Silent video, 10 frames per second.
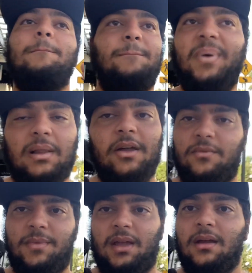believe
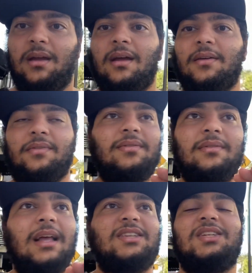me,
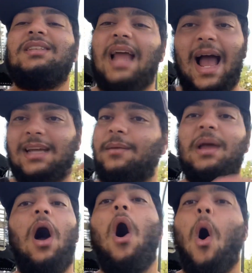it's not going to be
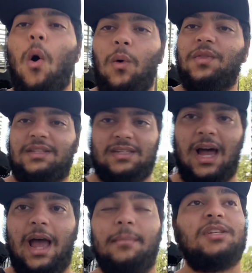all the
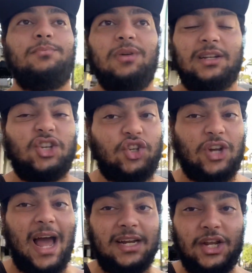times, but
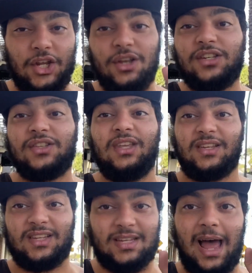try to use
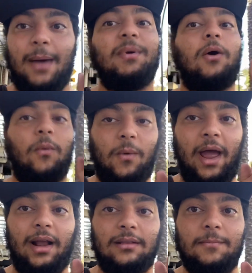this time correct.